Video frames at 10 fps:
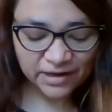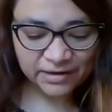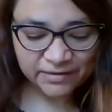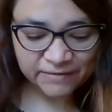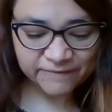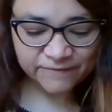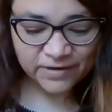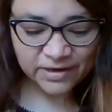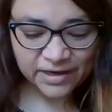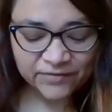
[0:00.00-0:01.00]
of
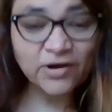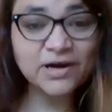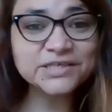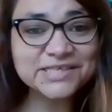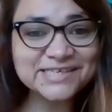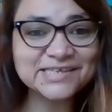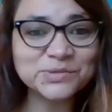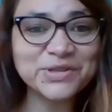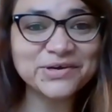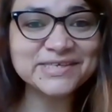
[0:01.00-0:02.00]
of consciousness
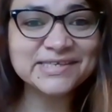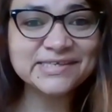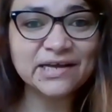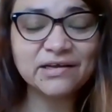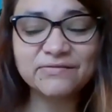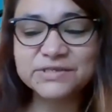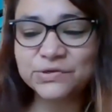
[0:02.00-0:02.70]
with ourselves,